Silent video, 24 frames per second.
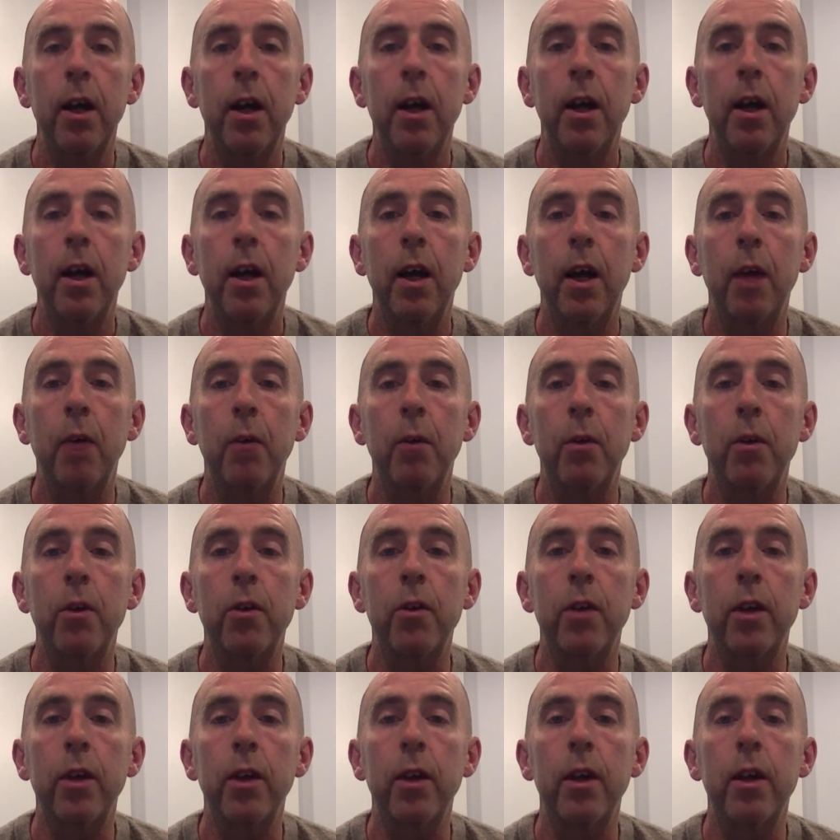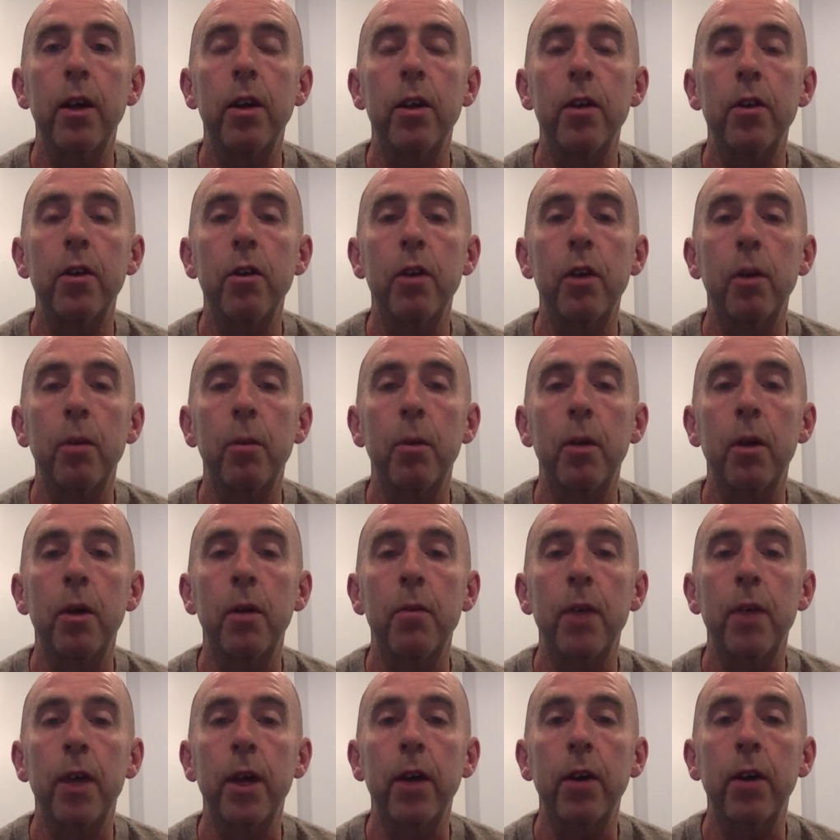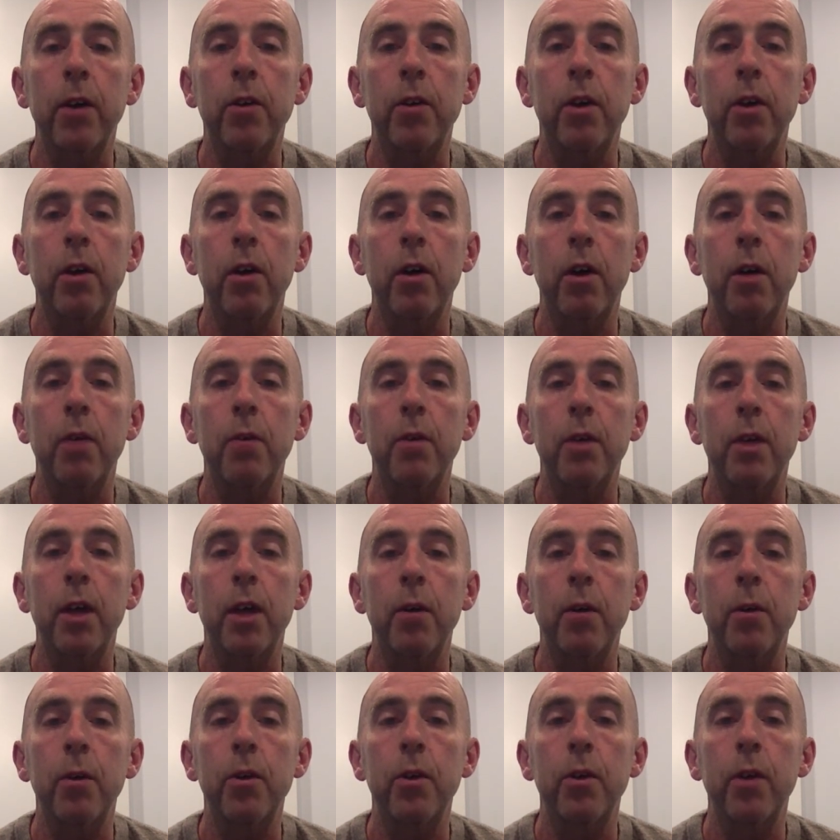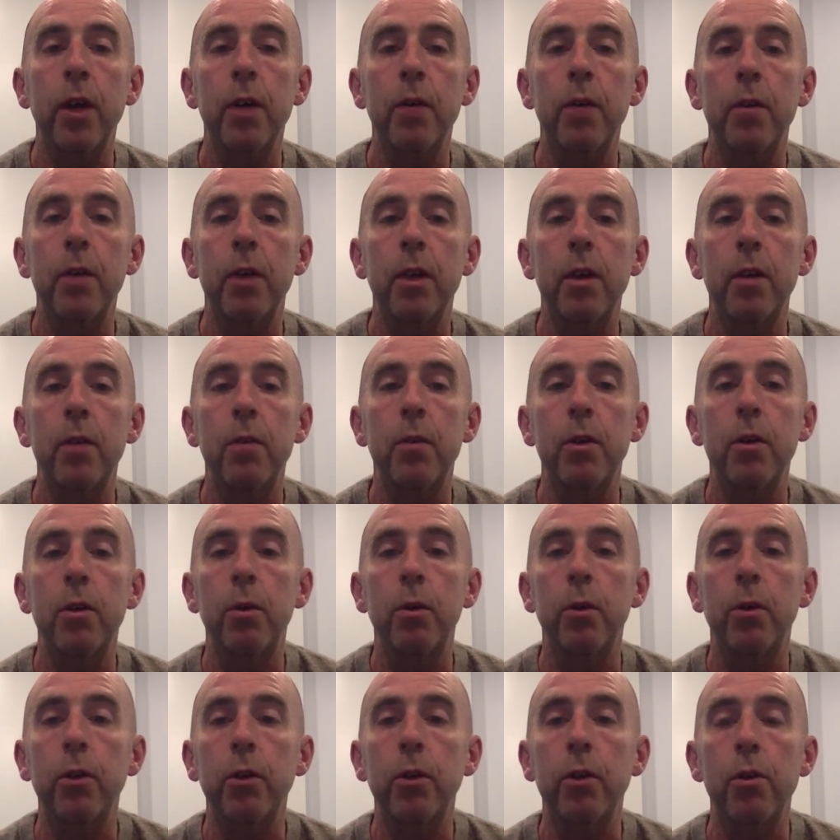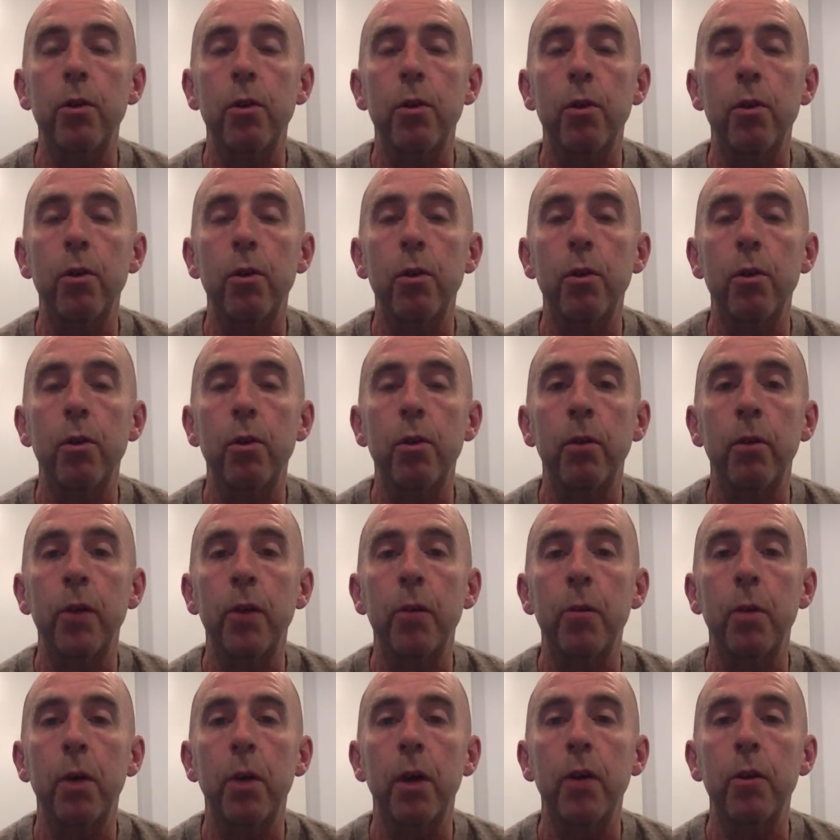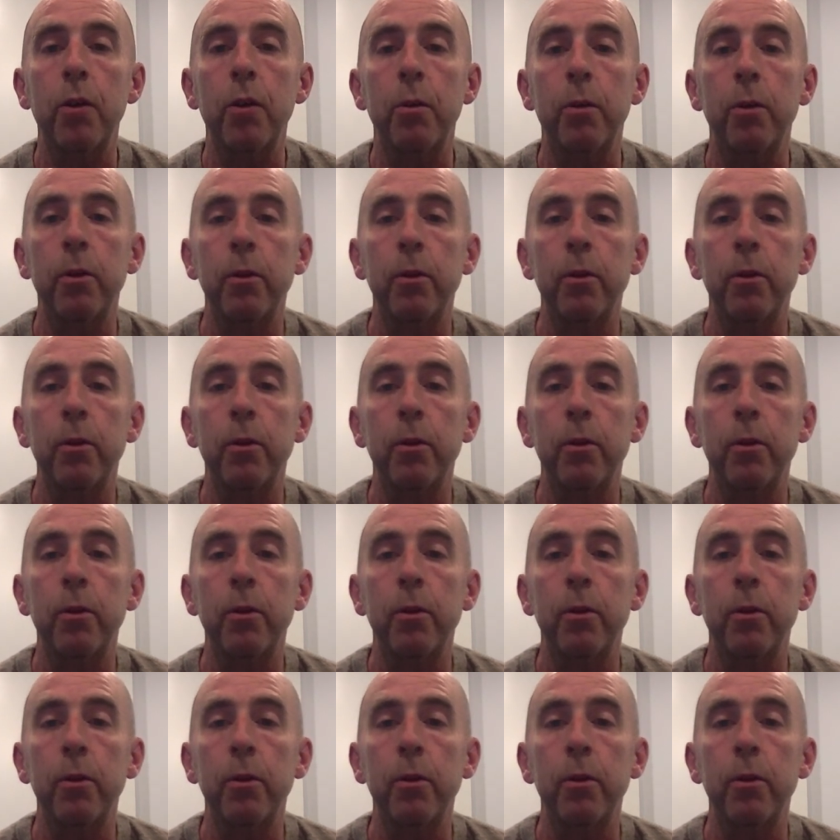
and which is unconditional upon factors that are often outside of an individual's control as possible.